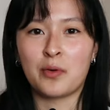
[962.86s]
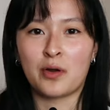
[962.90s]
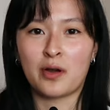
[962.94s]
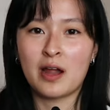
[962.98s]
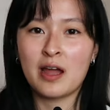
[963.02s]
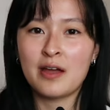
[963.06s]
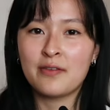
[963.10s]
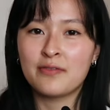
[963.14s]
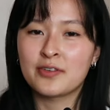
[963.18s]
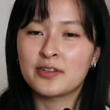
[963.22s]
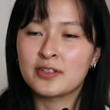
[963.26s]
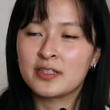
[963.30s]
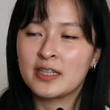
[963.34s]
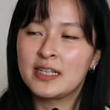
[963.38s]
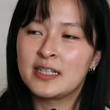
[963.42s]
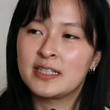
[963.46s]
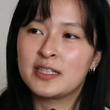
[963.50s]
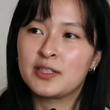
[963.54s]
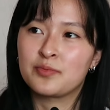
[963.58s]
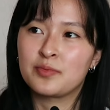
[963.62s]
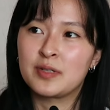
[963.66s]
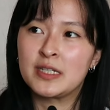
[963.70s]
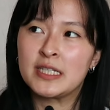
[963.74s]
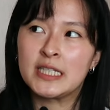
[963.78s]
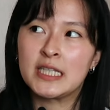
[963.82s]
more
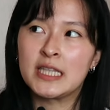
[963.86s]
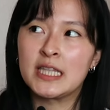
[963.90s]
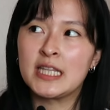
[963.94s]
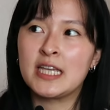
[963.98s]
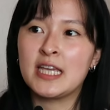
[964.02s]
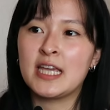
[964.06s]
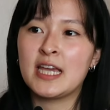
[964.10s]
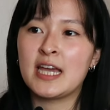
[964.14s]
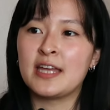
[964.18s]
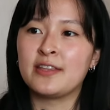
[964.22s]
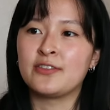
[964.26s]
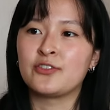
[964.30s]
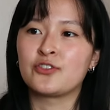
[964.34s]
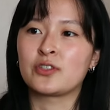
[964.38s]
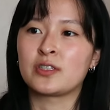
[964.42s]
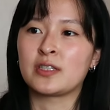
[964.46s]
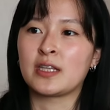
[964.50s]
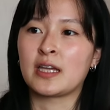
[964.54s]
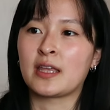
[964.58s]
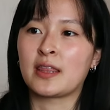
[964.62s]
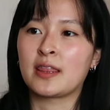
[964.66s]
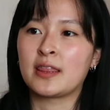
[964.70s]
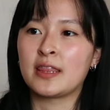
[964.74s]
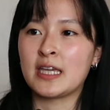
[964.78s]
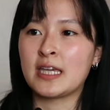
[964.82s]
effortless recently, and just
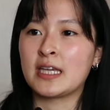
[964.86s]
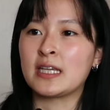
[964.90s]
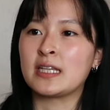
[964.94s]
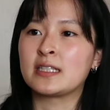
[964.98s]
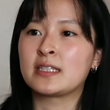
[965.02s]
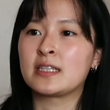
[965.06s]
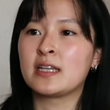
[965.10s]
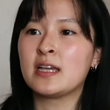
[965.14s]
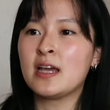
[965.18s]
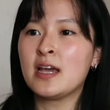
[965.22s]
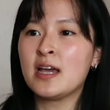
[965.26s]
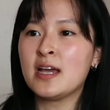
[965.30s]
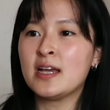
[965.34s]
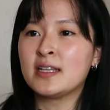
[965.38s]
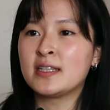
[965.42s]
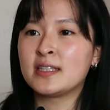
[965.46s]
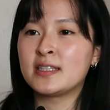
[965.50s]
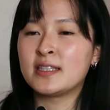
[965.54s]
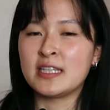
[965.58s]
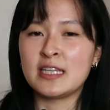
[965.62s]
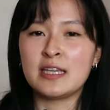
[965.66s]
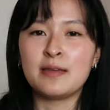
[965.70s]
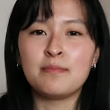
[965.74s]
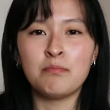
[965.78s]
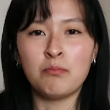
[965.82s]
like things
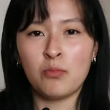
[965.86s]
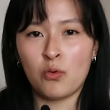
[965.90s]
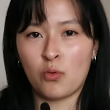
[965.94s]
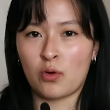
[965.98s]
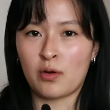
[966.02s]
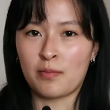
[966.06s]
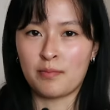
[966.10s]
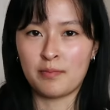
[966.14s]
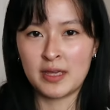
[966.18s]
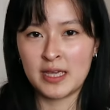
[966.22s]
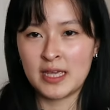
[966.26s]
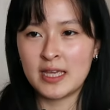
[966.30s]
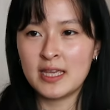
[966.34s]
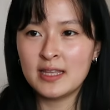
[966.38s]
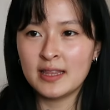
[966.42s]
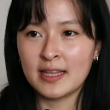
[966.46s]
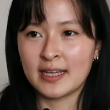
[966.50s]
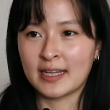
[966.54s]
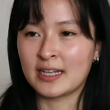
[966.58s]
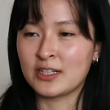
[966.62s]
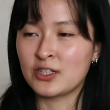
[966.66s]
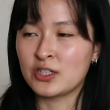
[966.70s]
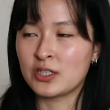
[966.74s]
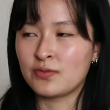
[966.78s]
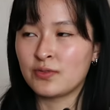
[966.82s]
seem more me.
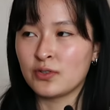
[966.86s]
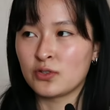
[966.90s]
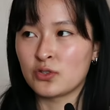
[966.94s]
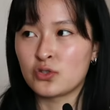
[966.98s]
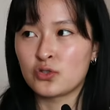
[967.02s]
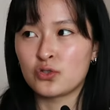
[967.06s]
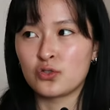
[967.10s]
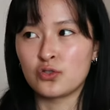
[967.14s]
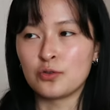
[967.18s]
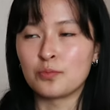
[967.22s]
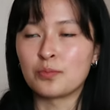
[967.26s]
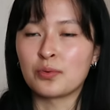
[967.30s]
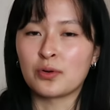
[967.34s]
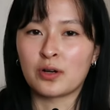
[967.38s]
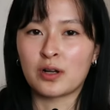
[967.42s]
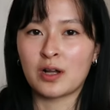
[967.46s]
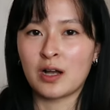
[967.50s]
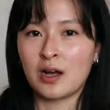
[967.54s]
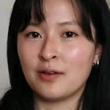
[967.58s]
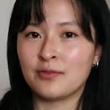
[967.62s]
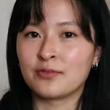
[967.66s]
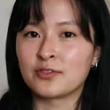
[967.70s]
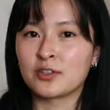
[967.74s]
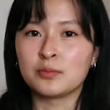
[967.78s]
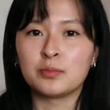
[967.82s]
Like I just feel super
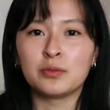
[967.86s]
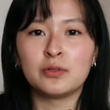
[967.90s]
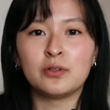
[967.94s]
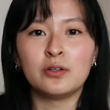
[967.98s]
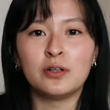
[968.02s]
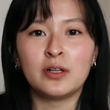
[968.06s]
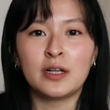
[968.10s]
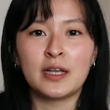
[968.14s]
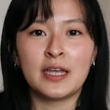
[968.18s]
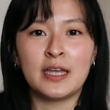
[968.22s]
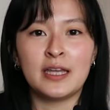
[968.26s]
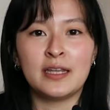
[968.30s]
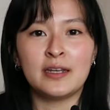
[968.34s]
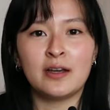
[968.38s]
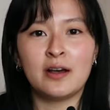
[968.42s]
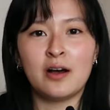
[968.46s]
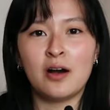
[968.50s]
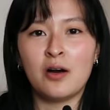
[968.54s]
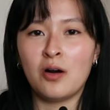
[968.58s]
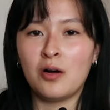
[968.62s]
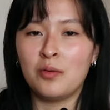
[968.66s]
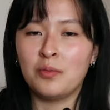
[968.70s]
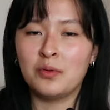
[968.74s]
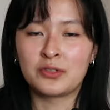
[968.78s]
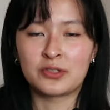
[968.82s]
comfortable in
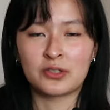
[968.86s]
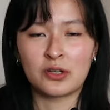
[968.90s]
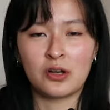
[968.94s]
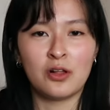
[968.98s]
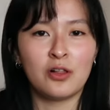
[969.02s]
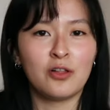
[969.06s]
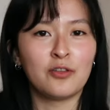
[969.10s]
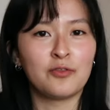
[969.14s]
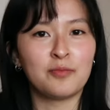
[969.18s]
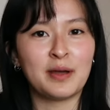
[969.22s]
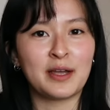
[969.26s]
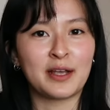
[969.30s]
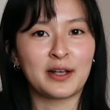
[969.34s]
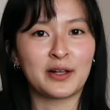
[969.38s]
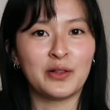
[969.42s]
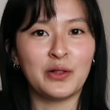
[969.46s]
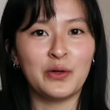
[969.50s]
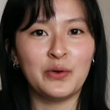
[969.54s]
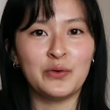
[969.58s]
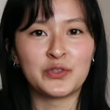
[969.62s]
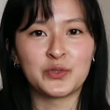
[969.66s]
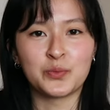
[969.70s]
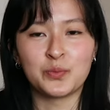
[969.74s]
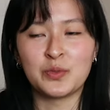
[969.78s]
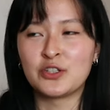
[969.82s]
almost all of my
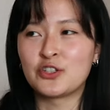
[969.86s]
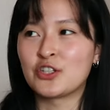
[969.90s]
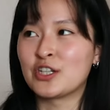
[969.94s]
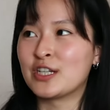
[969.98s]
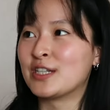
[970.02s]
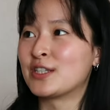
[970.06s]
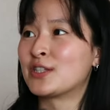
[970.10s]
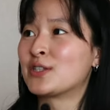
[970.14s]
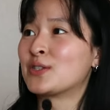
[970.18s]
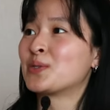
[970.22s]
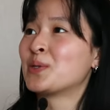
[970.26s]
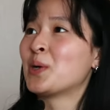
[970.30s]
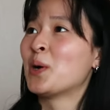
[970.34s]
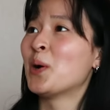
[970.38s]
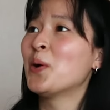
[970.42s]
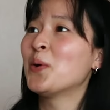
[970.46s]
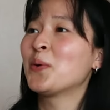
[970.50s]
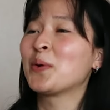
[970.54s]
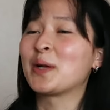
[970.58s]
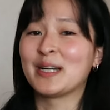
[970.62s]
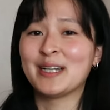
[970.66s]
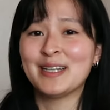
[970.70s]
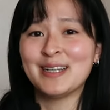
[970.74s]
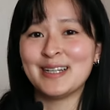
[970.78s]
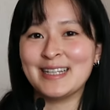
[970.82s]
clothes, which is so
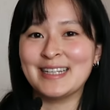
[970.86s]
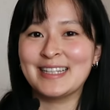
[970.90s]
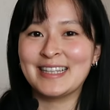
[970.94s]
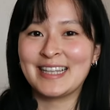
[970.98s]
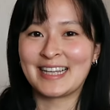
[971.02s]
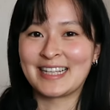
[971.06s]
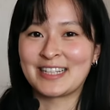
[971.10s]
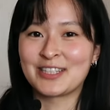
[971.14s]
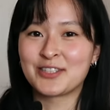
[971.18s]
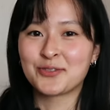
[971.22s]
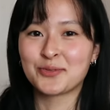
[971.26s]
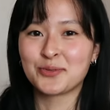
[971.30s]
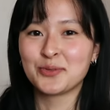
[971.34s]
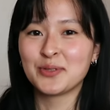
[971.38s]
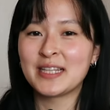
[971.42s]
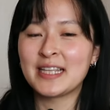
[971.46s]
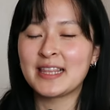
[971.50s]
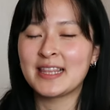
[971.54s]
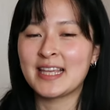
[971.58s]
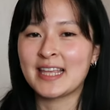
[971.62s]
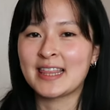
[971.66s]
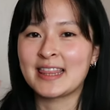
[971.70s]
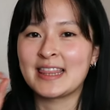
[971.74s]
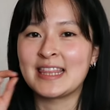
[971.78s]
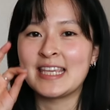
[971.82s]
good, like truly
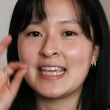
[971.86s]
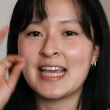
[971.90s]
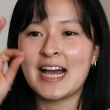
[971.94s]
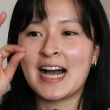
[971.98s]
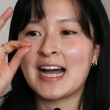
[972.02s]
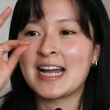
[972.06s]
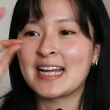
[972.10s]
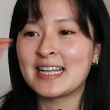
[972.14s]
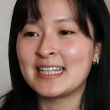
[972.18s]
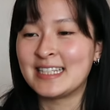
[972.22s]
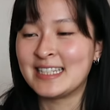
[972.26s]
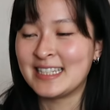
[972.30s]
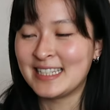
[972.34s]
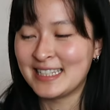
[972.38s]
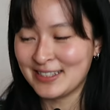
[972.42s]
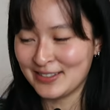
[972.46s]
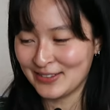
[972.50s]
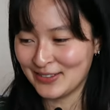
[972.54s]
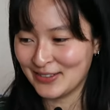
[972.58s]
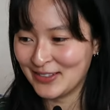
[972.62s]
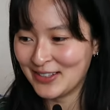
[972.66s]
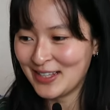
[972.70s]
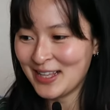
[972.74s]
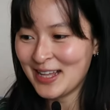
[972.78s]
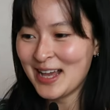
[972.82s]
like the
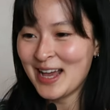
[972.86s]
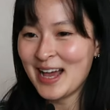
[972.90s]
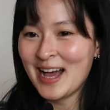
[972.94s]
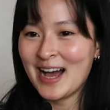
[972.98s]
ideal.